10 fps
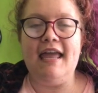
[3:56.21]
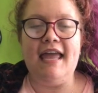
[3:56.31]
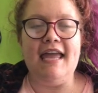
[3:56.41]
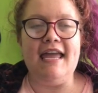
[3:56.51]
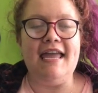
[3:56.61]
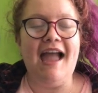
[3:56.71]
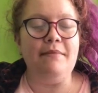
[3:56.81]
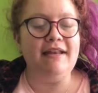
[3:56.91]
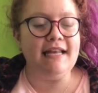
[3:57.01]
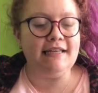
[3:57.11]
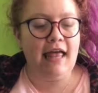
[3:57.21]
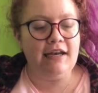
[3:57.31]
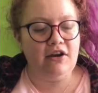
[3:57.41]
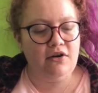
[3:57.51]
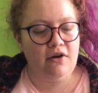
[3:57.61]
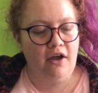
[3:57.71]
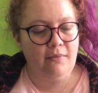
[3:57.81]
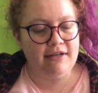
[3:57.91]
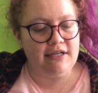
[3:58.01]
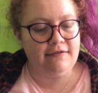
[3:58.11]
E, and we need to learn a new note,
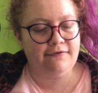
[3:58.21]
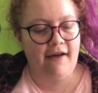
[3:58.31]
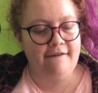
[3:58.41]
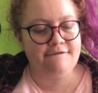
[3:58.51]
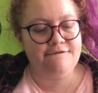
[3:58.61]
which is fret